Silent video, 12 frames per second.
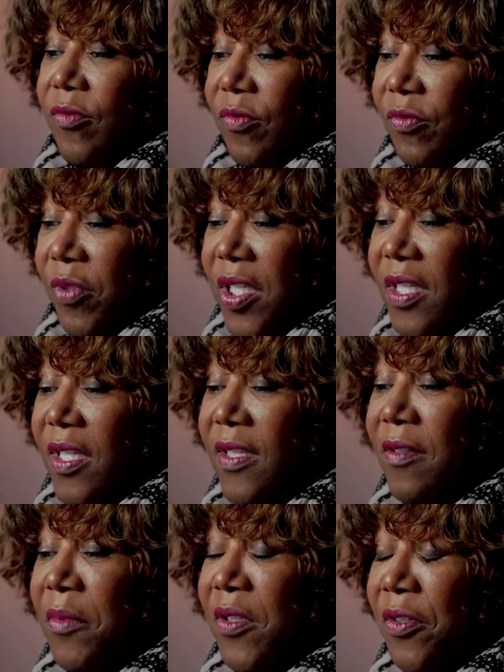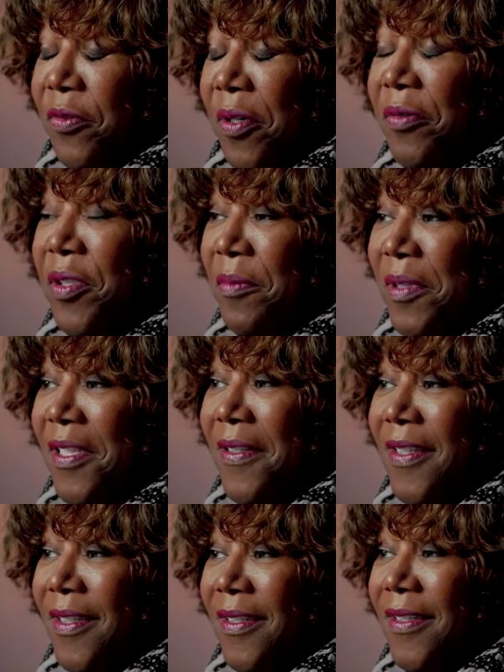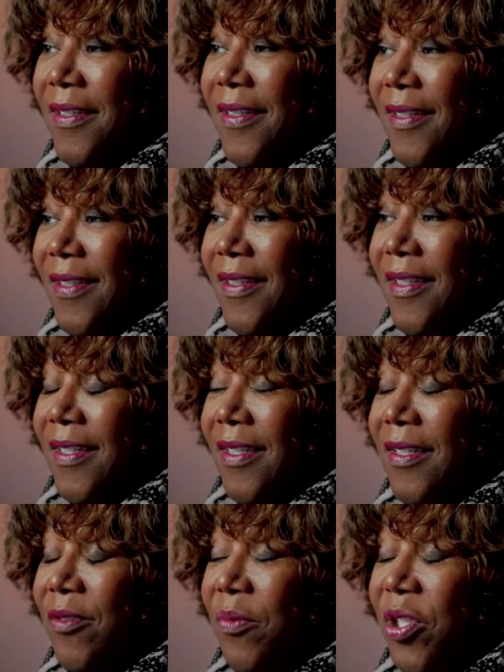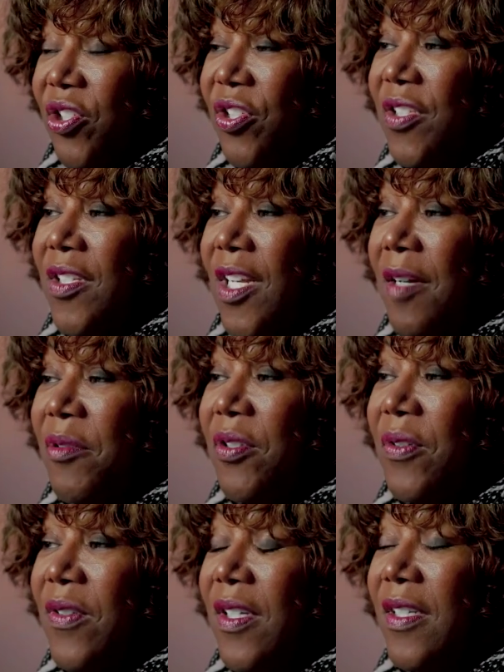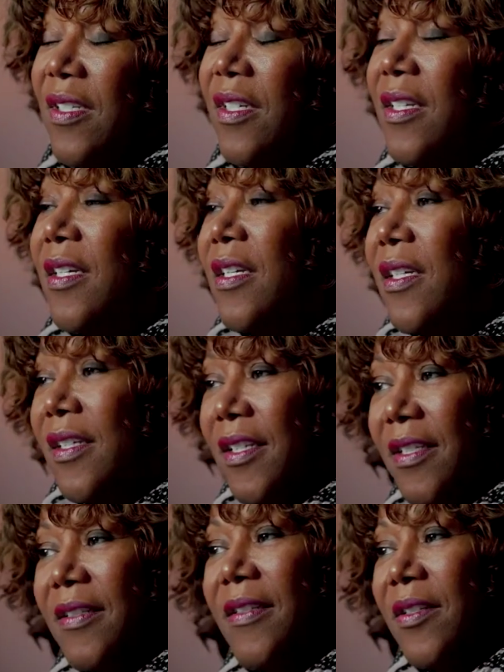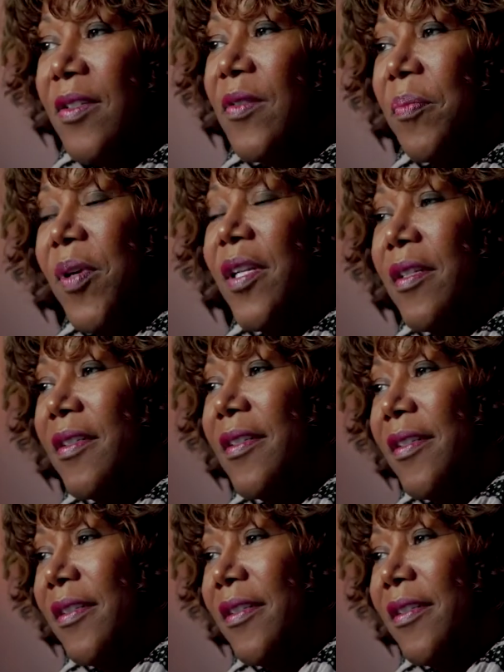Racism is a grown-up disease, and we should stop using kids to spread it.